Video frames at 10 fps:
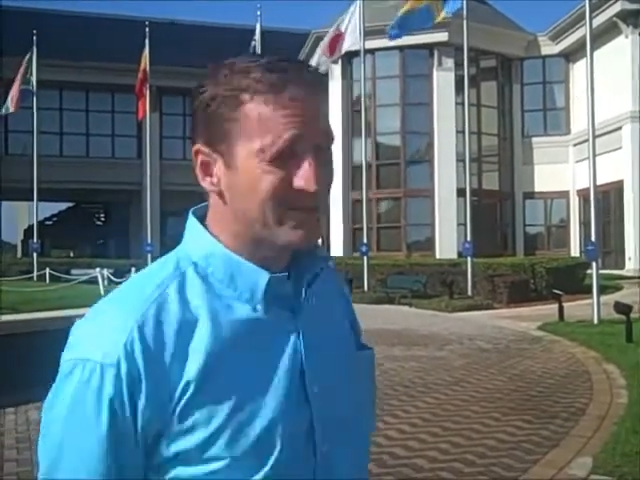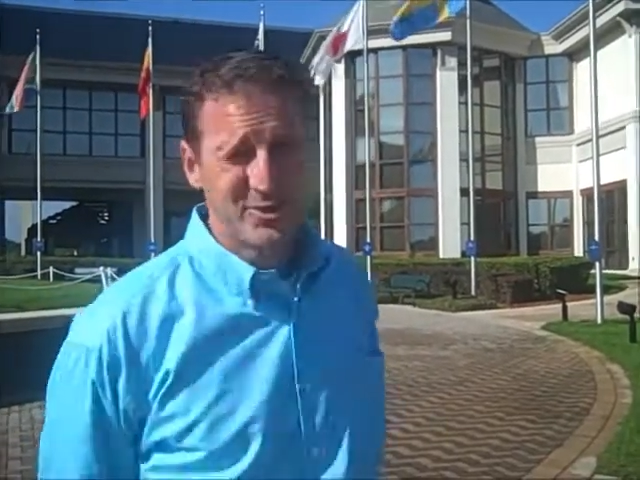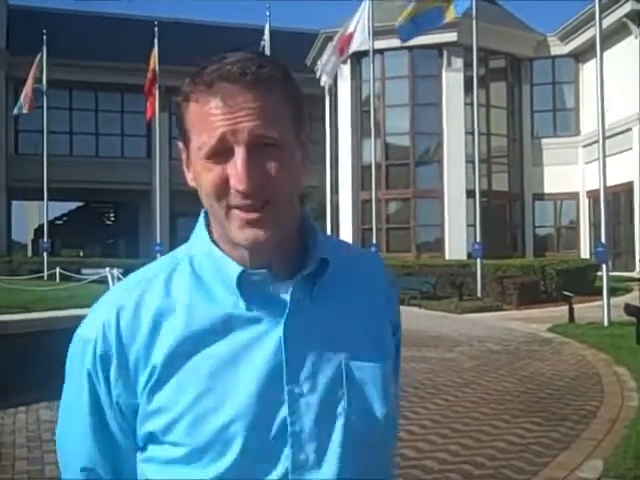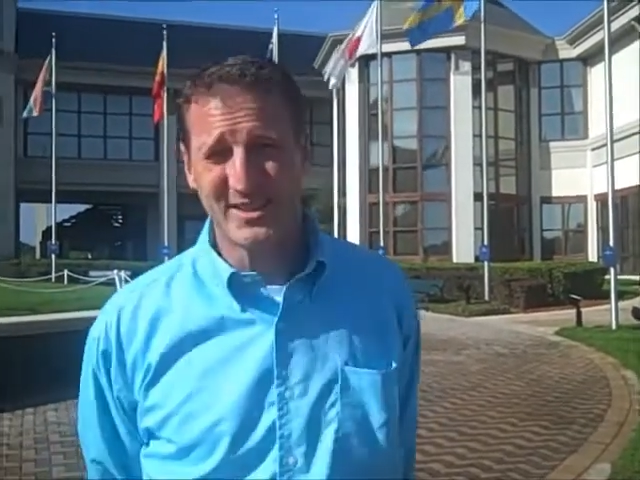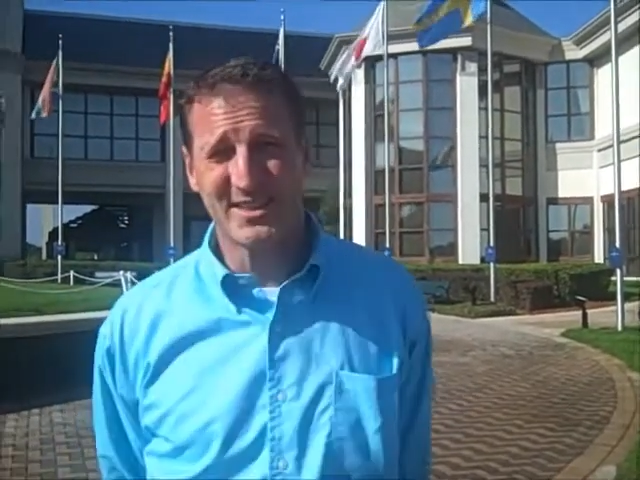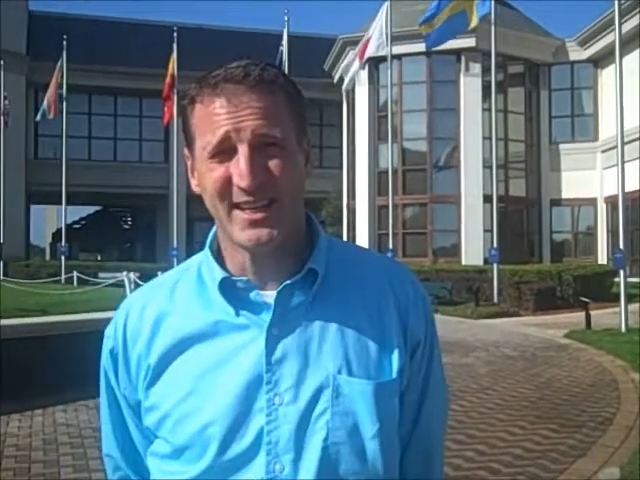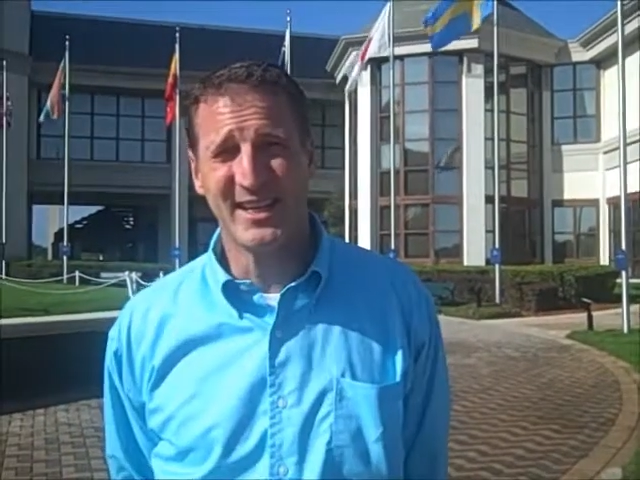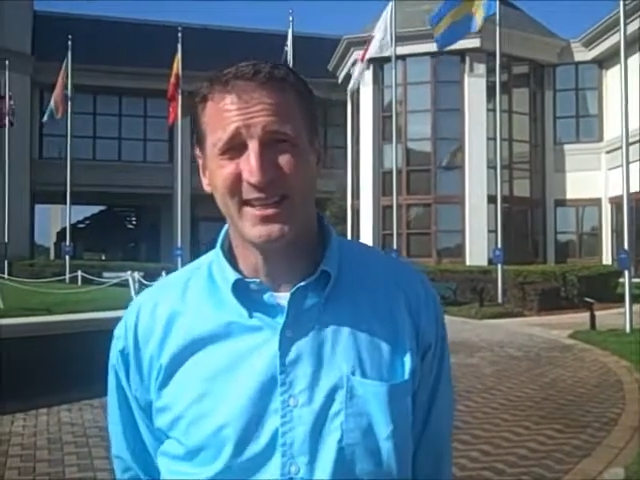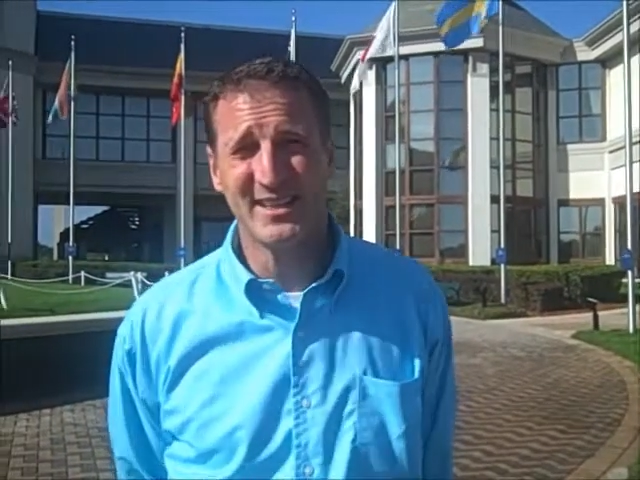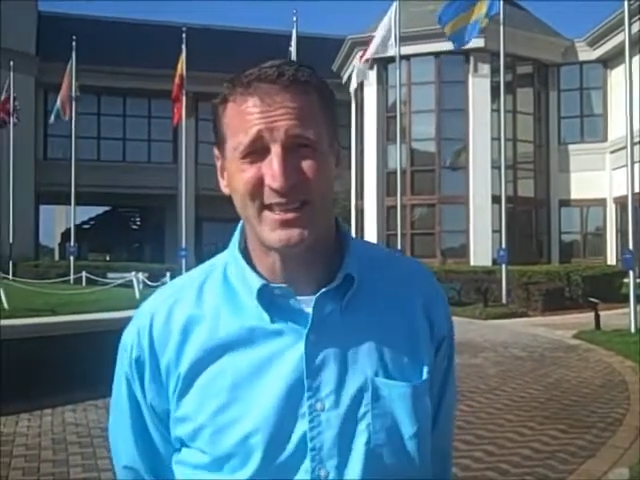as you can see,
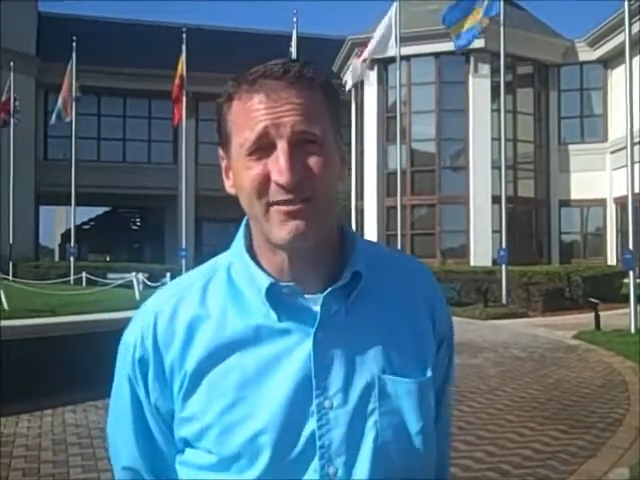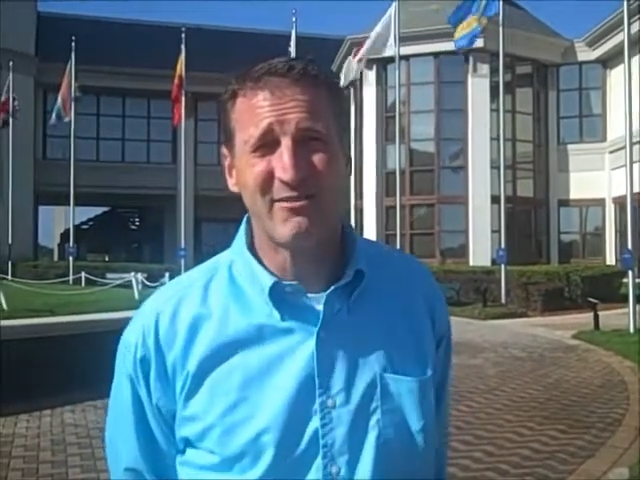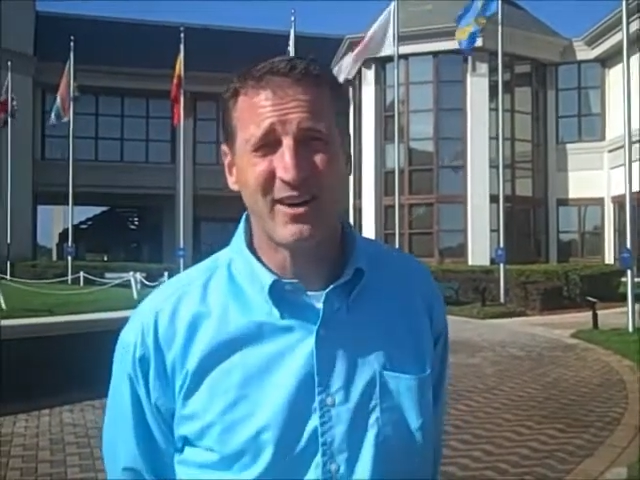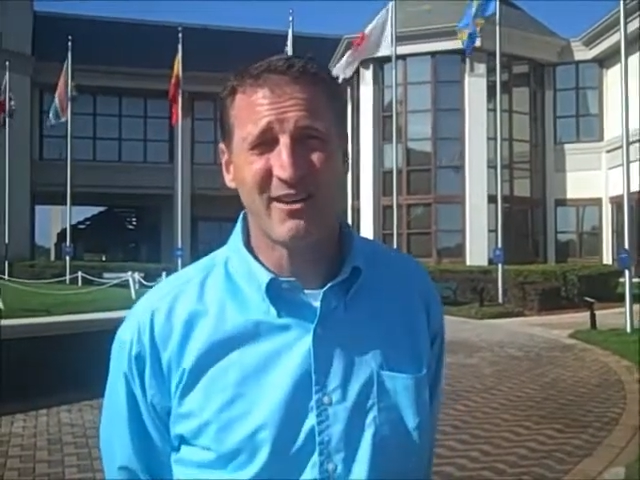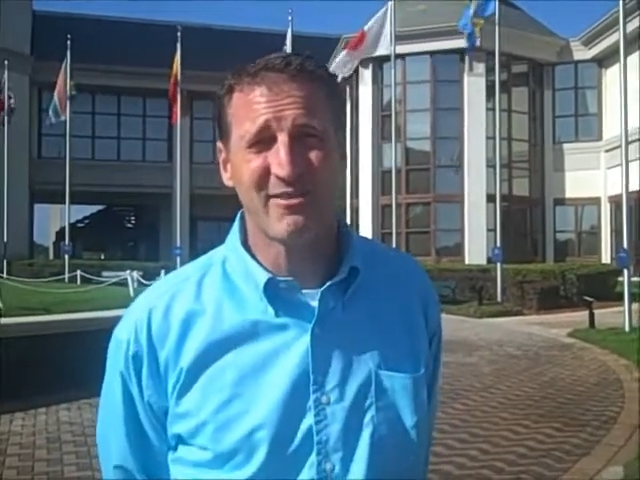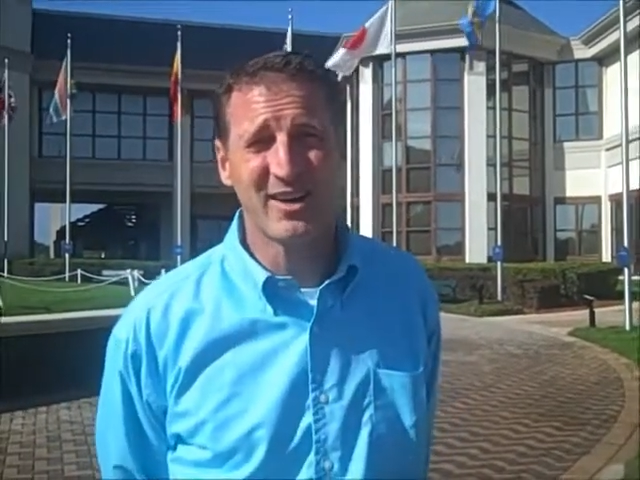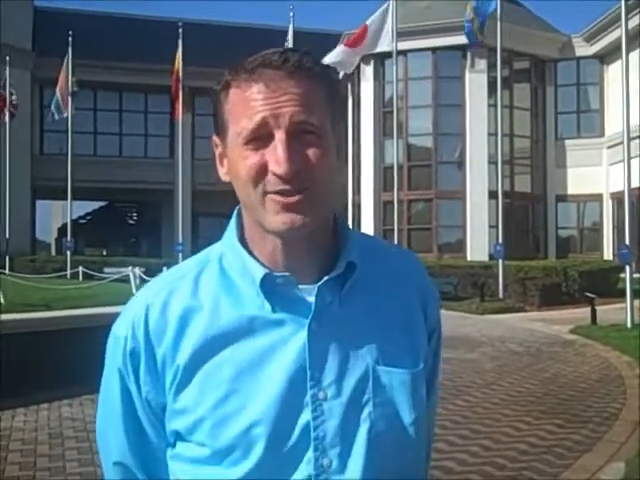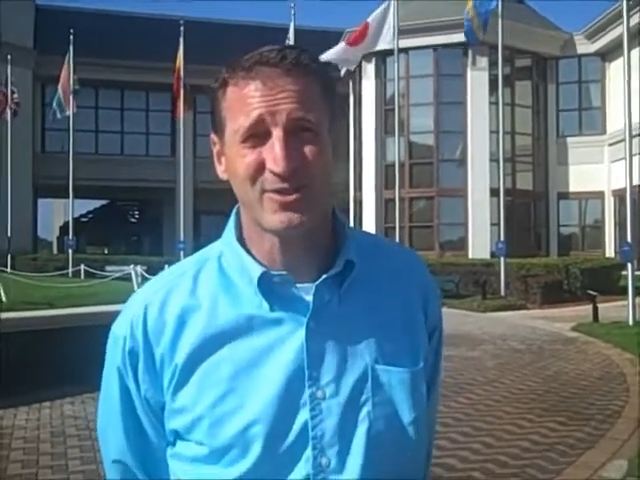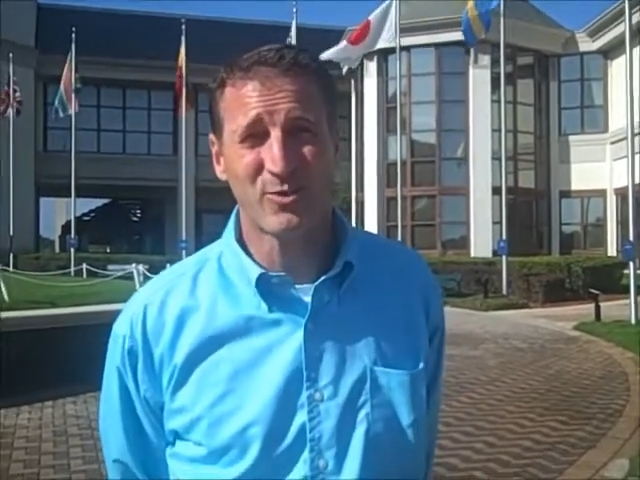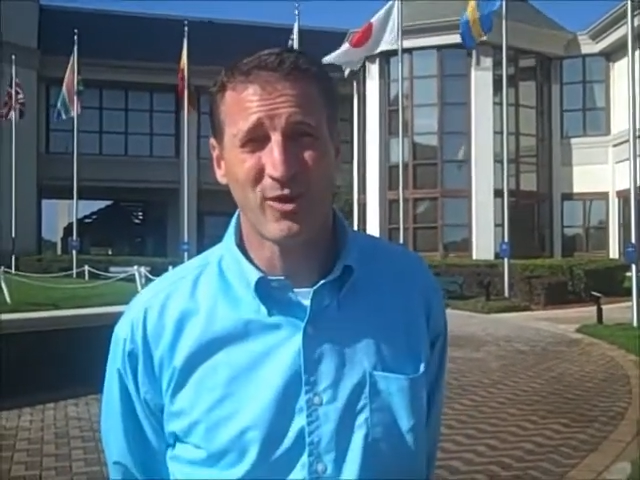75,000
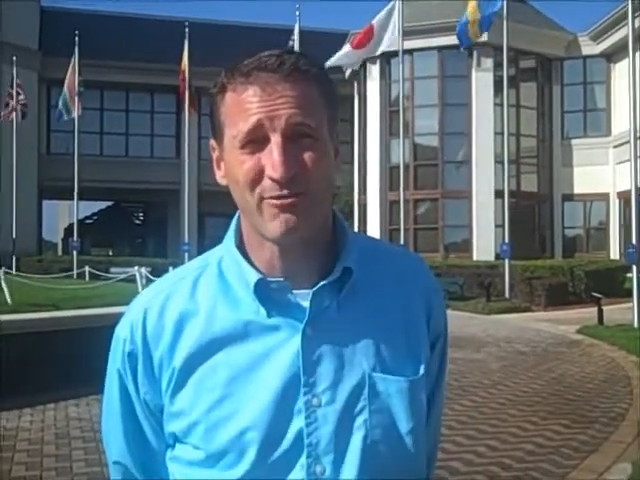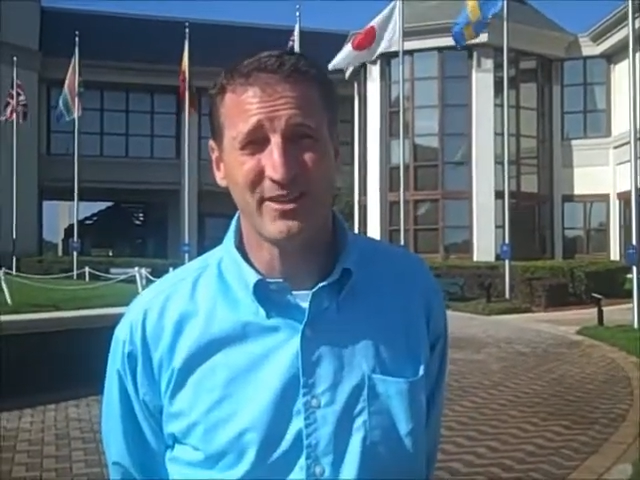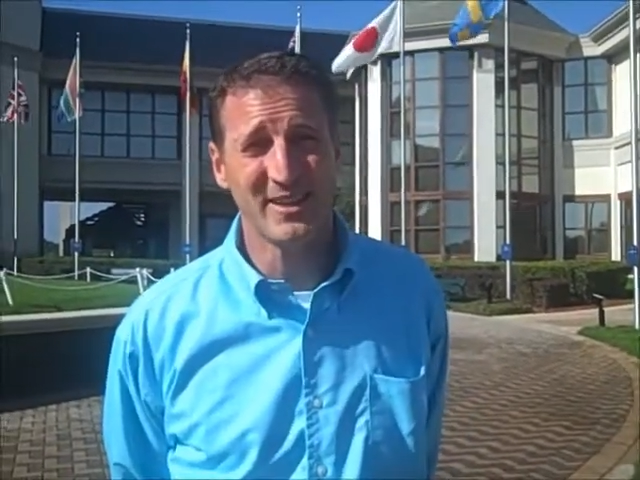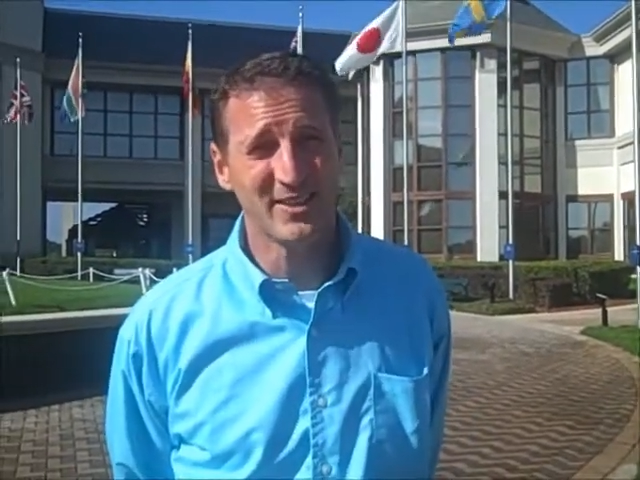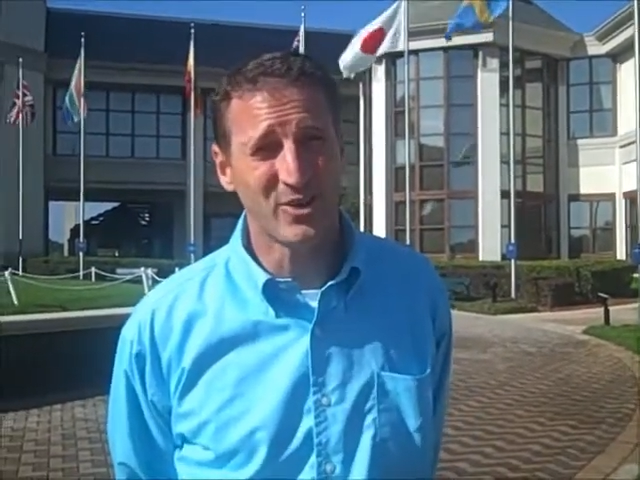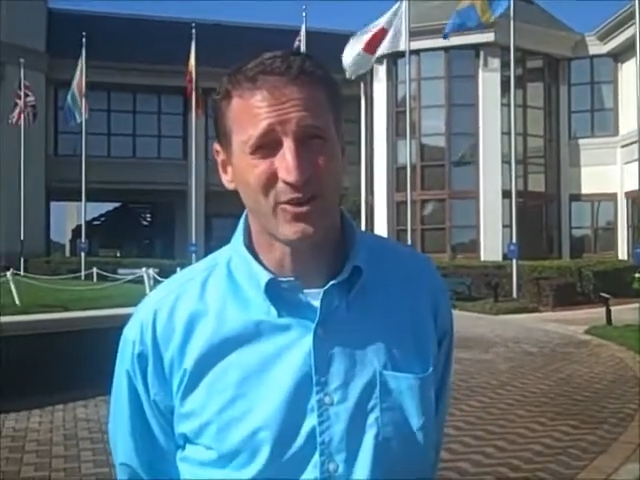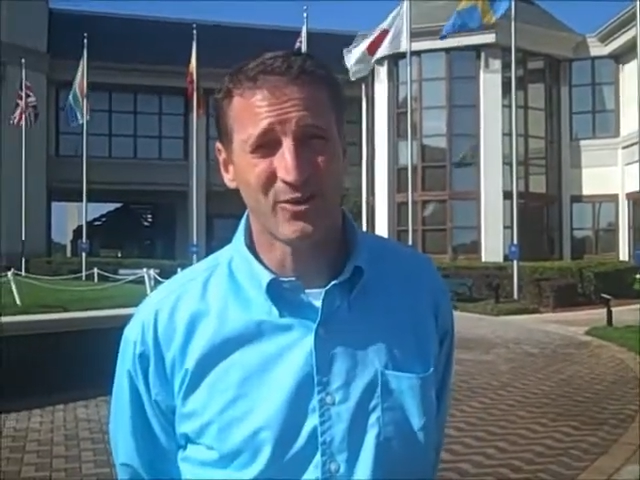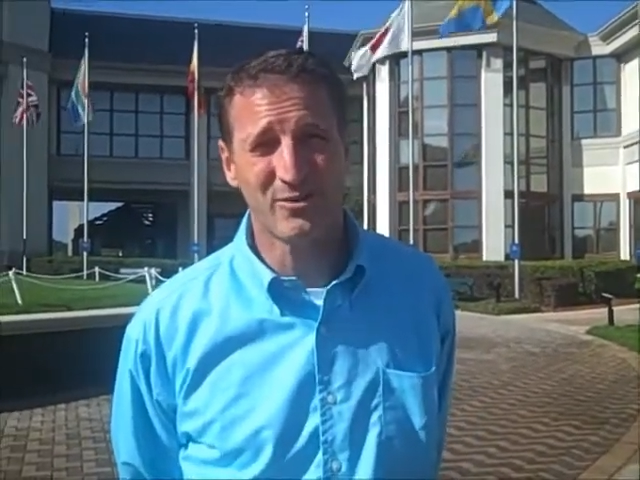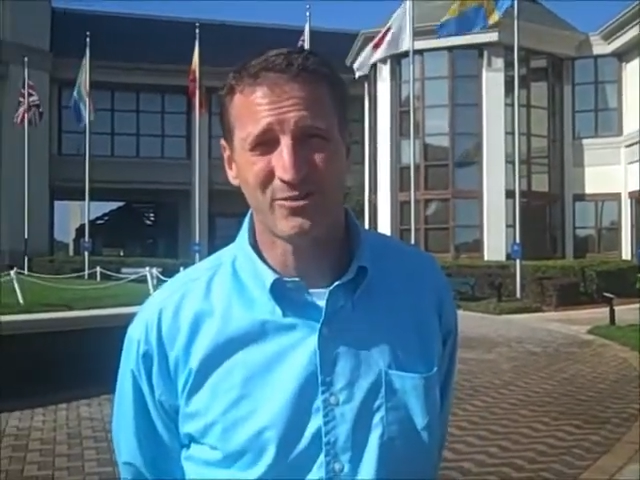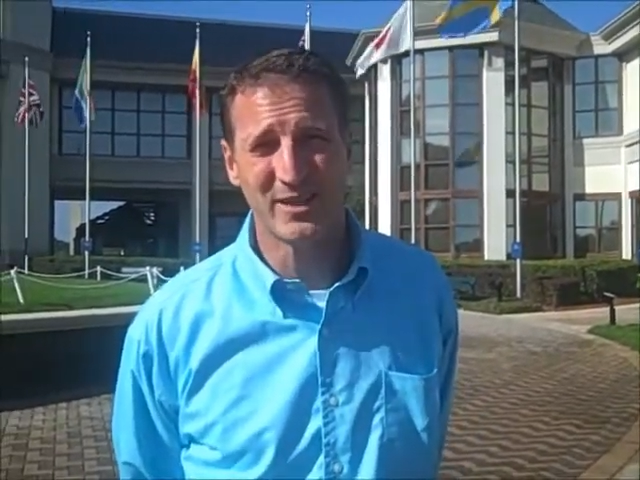square feet in total.